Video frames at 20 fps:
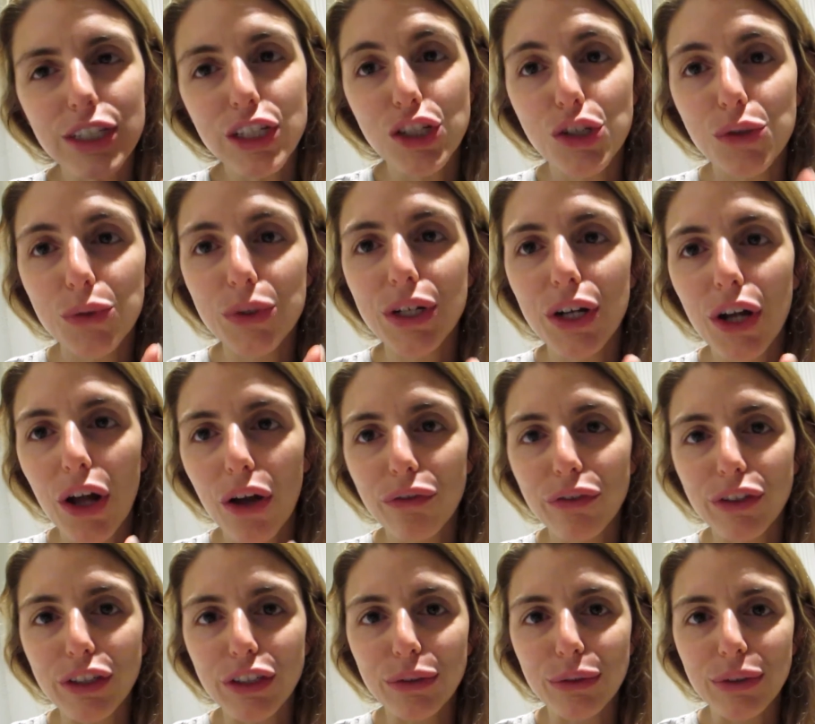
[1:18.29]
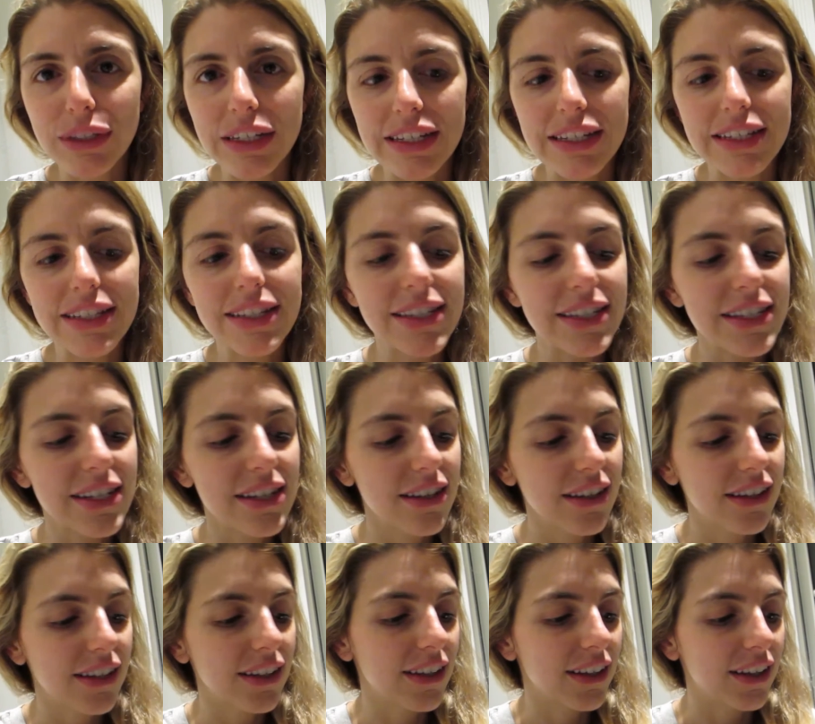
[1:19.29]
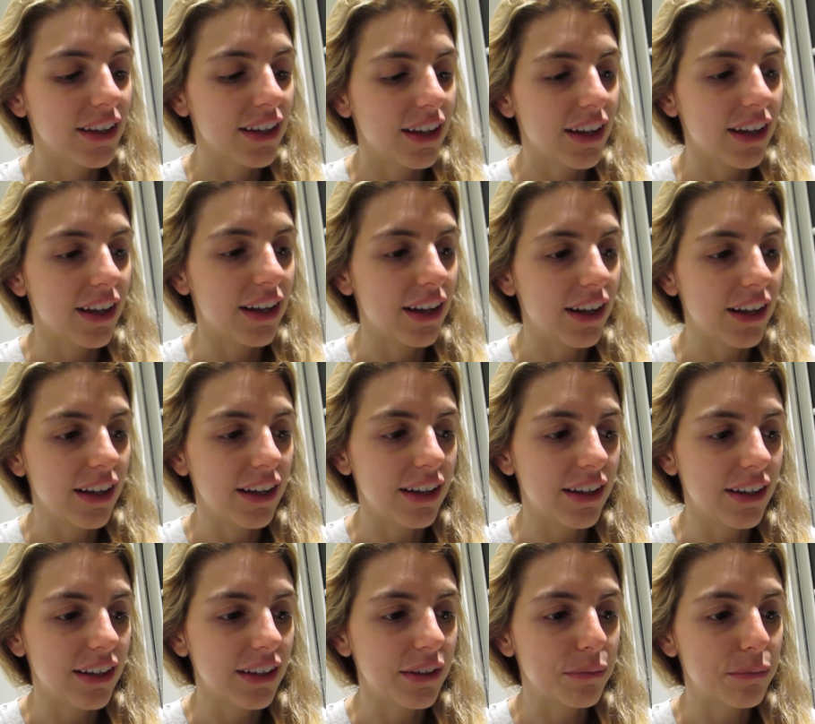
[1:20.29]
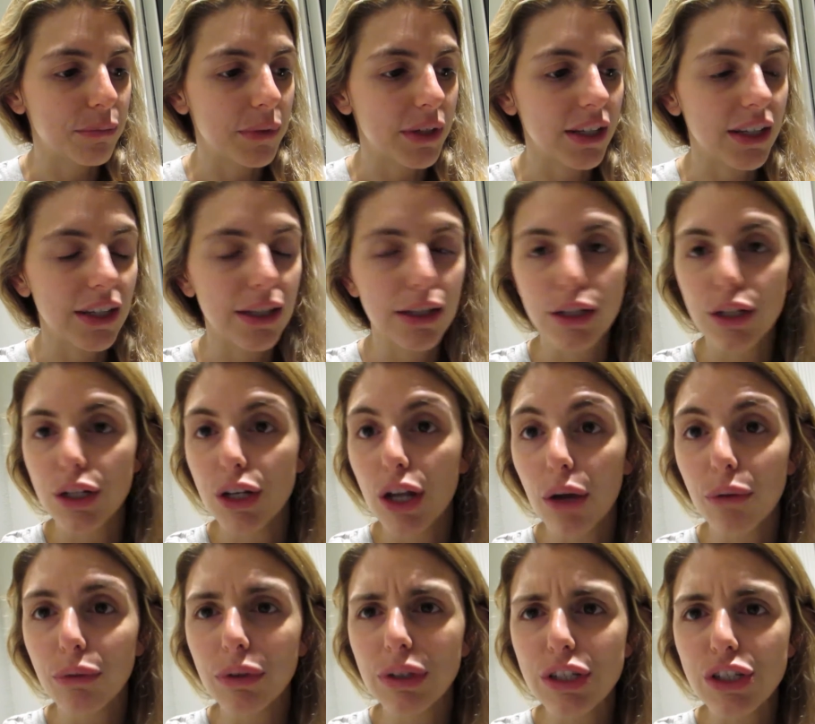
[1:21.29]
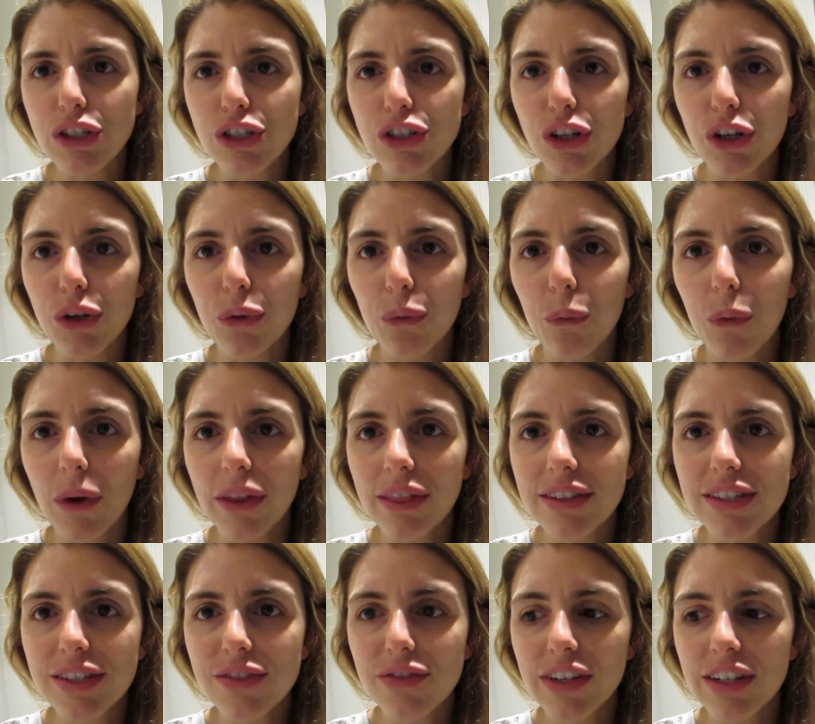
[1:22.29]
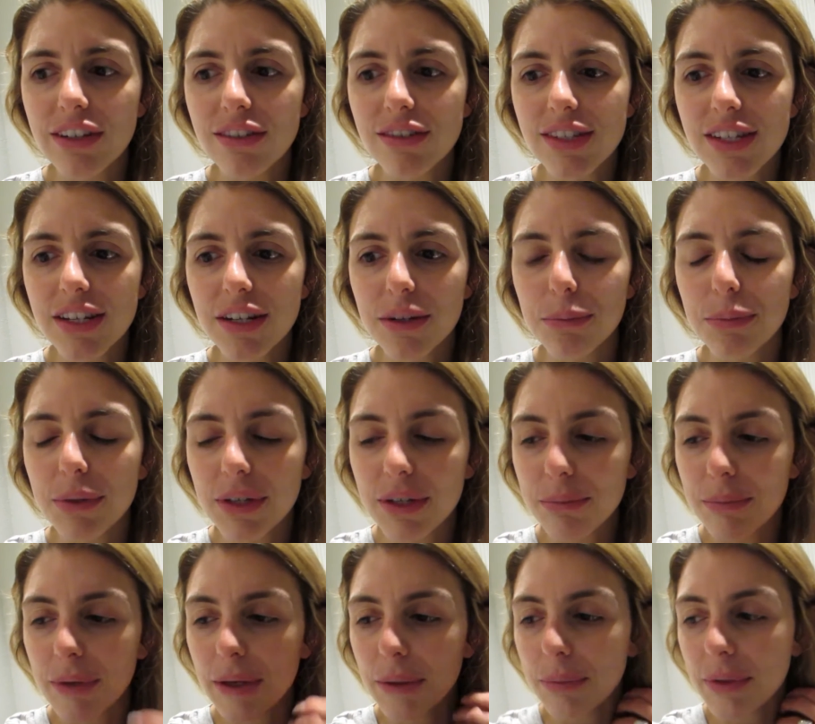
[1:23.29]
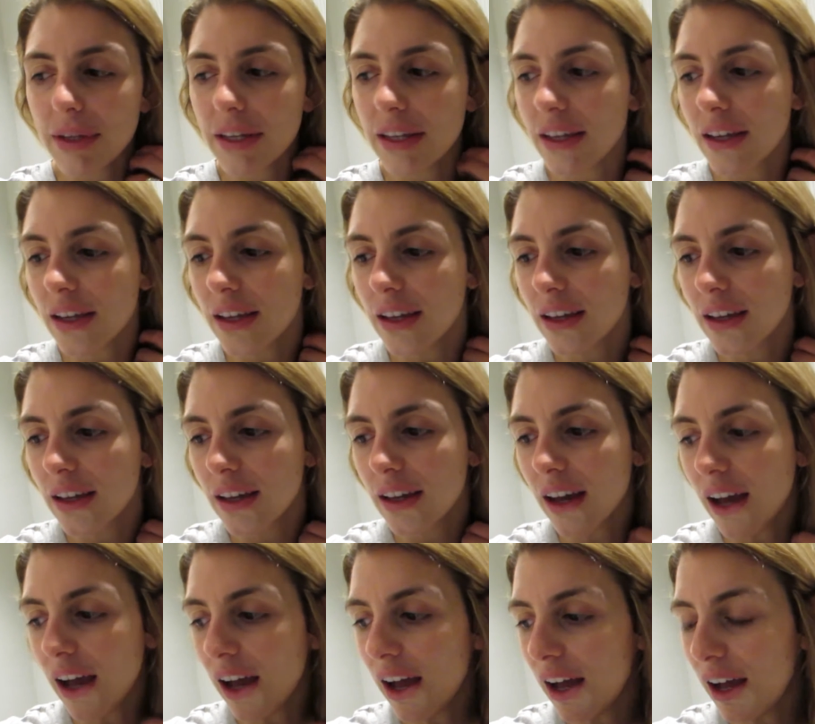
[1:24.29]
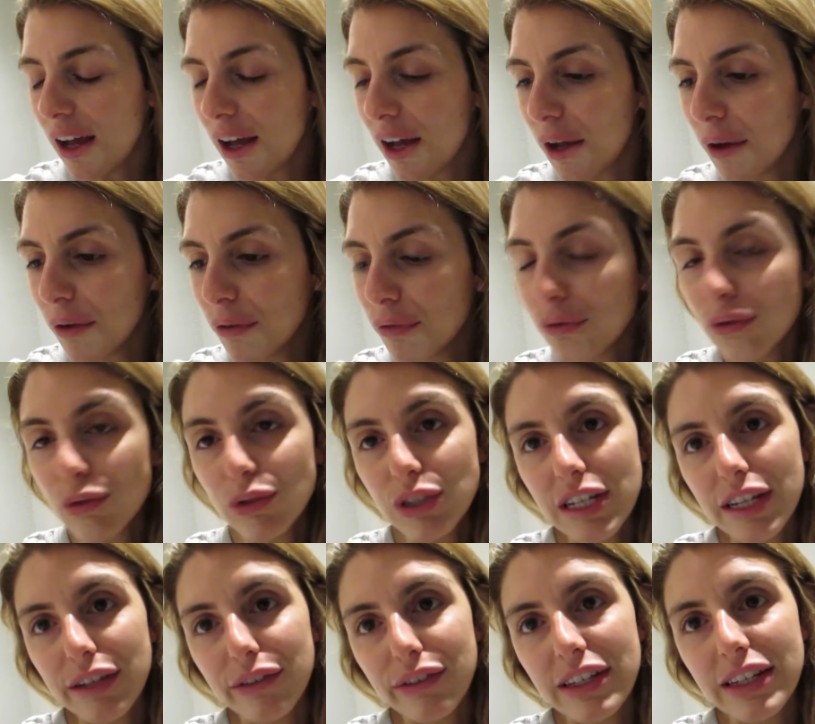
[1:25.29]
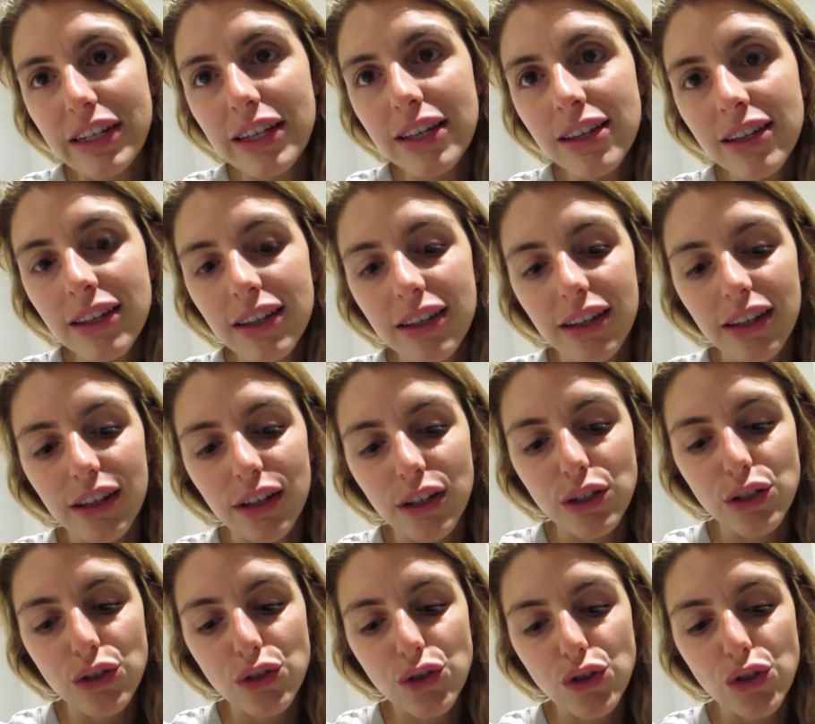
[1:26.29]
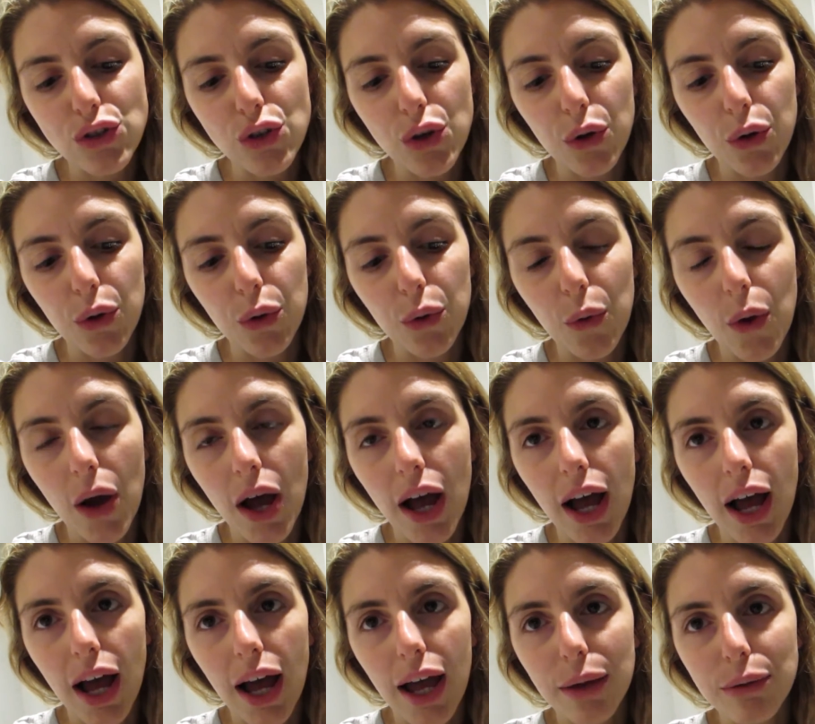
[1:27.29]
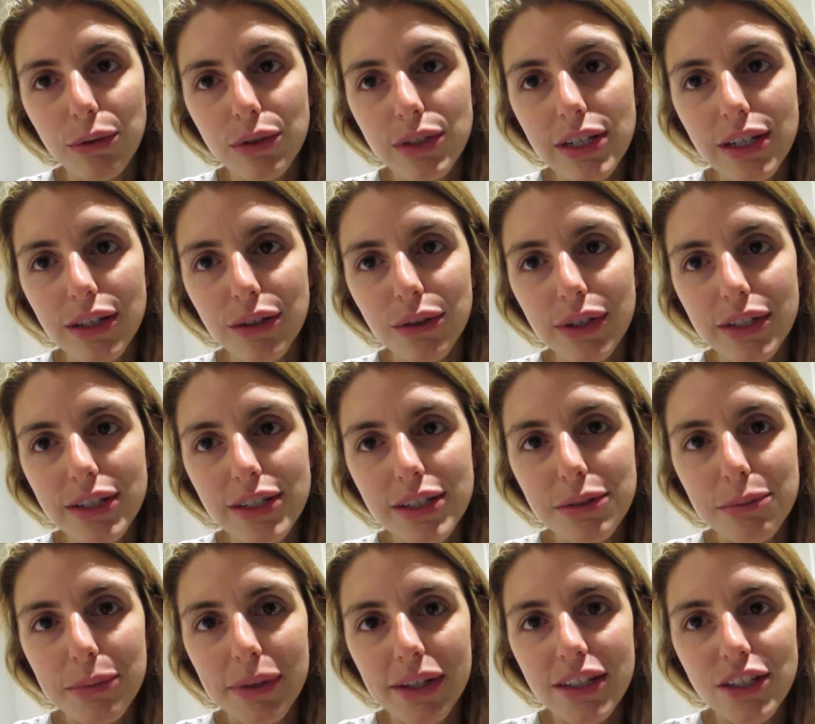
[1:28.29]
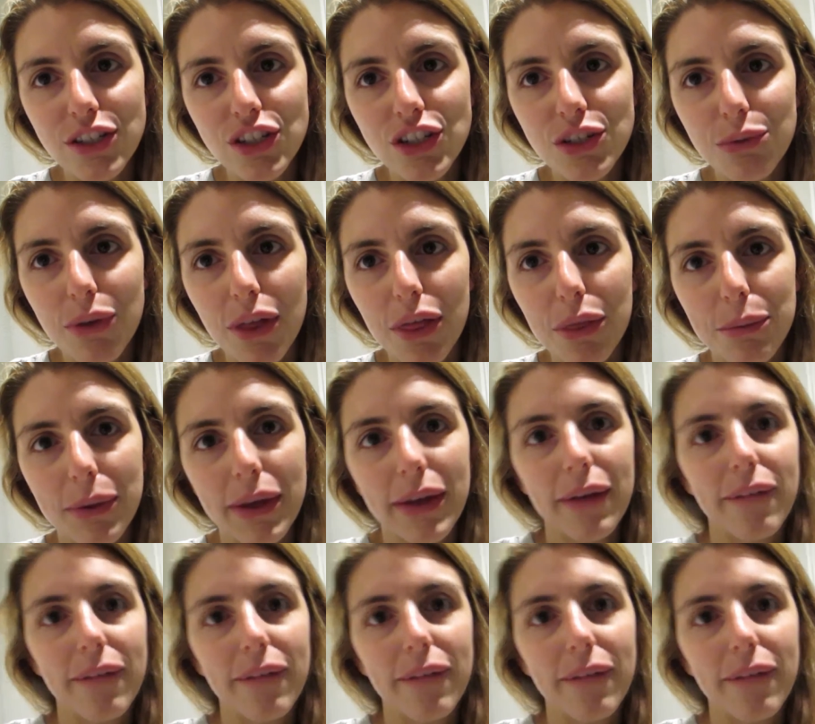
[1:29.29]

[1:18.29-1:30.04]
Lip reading: doing it all for you kids. Not really sure what this video is gonna be, maybe a full day of eating. So I will take you guys to my kitchen with me.